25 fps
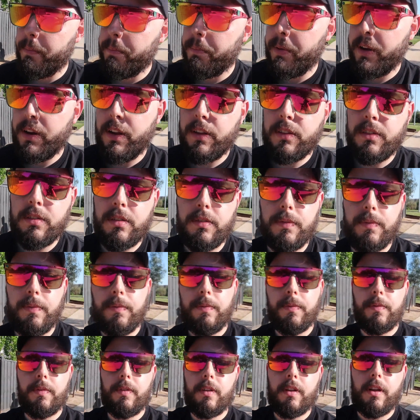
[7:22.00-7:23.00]
but it's
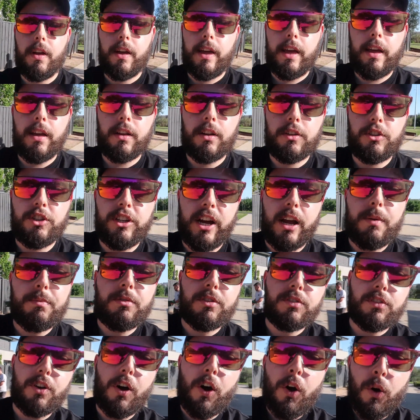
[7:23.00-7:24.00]

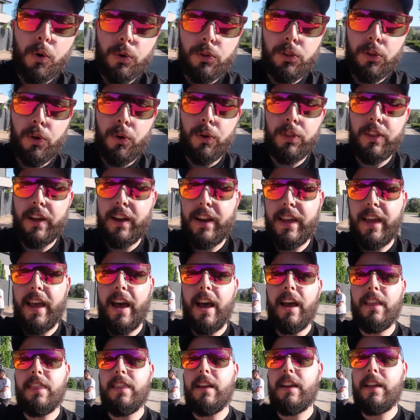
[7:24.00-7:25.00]
James's old lawn that he
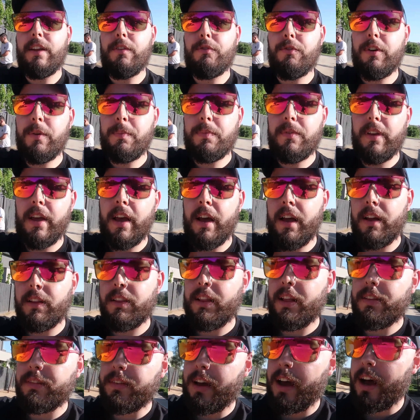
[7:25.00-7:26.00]
had that he ripped out. That's